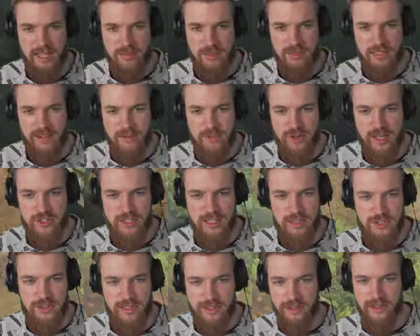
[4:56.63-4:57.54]
you can loot.
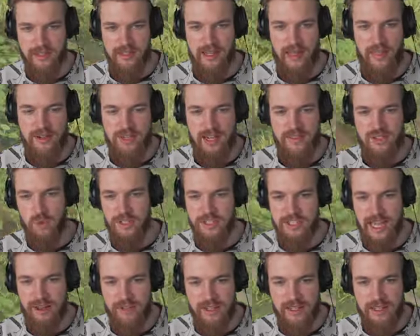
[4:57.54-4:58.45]
And then you'll
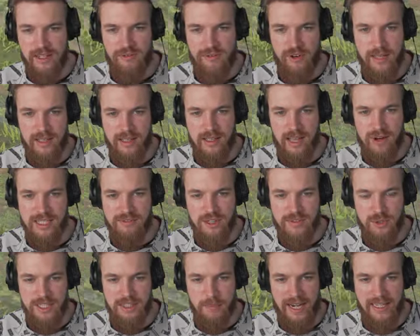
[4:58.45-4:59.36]
see like this wooden
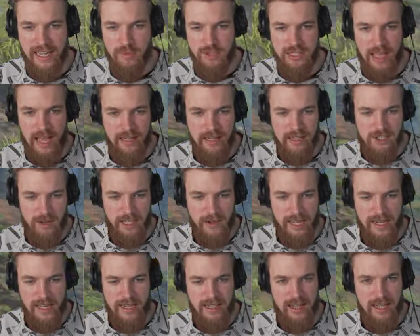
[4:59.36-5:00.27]
scaffolding.
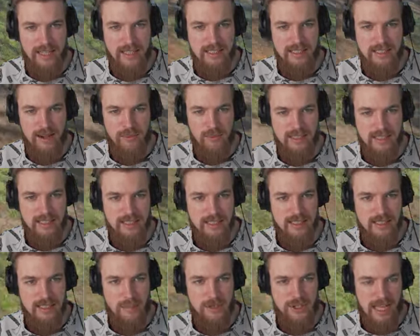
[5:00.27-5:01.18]
And right in front of you, you'll
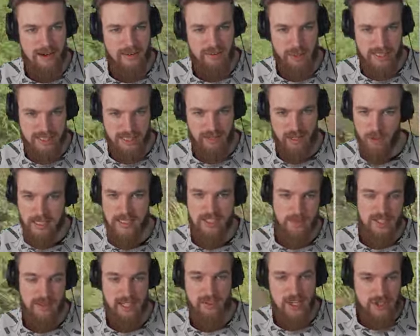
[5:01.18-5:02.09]
see the bandit camp
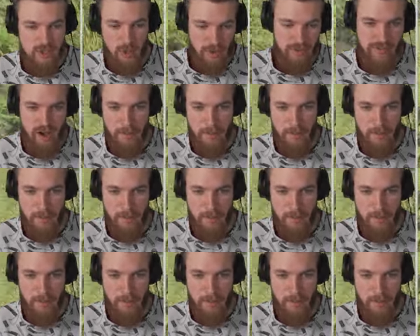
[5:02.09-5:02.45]
just ahead.